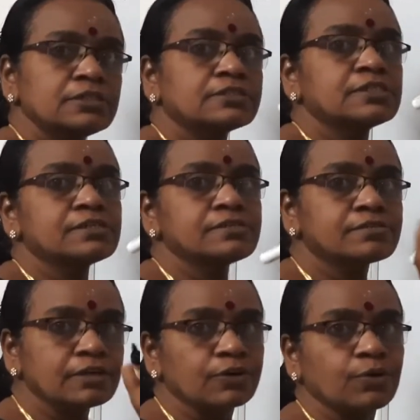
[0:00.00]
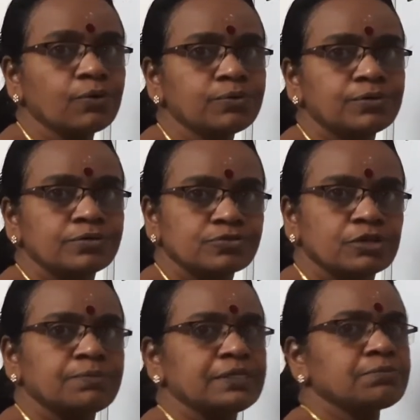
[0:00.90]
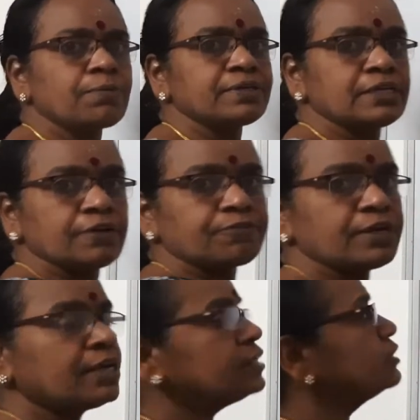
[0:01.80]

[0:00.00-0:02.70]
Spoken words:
distance is 0. So the bending moment at the free end